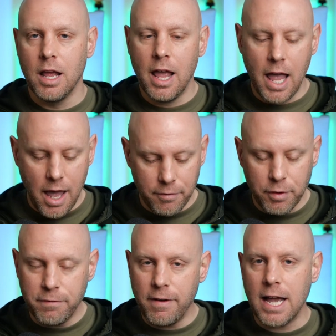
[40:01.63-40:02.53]
Every
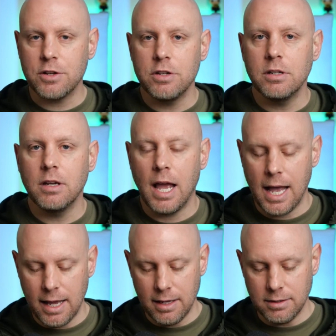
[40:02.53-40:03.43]
faction
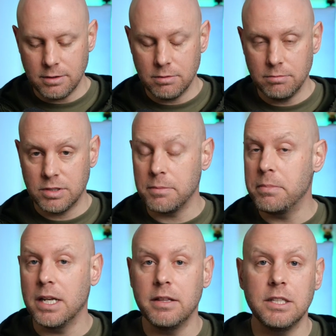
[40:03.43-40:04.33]
has
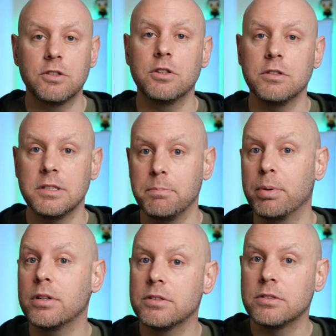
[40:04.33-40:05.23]
submitted these turns in
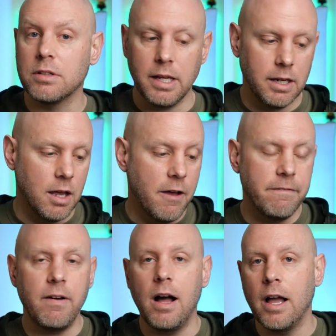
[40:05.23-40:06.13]
bursts, like
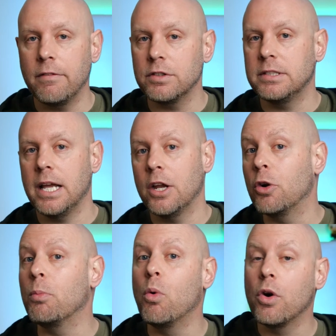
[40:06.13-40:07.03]
5 or 10 or
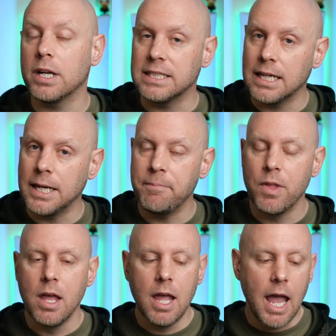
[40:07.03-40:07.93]
more at a time.
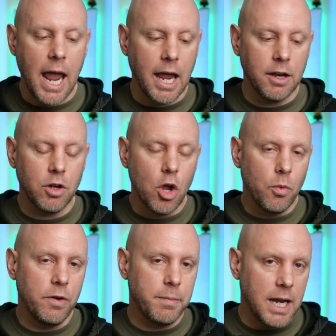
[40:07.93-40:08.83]
And
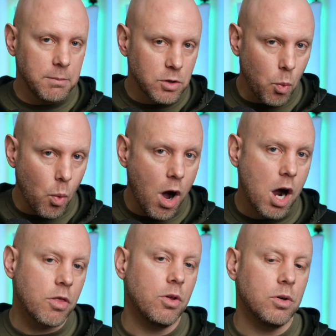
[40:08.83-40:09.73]
we've been able to walk
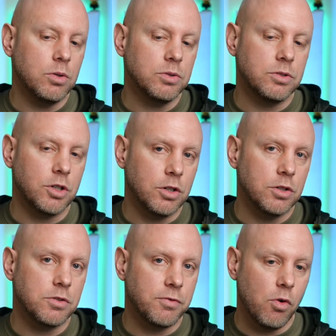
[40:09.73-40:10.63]
those turns
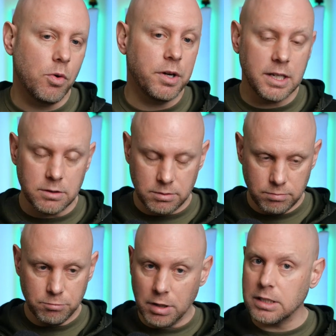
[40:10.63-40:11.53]
forward as
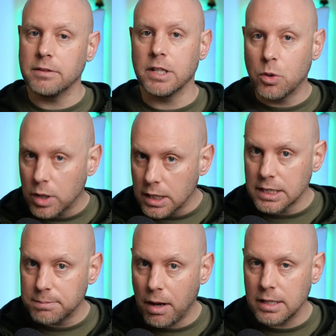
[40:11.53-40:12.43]
relatively quickly as
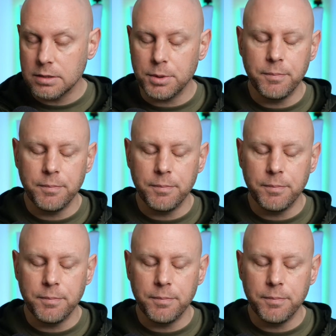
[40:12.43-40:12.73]
possible,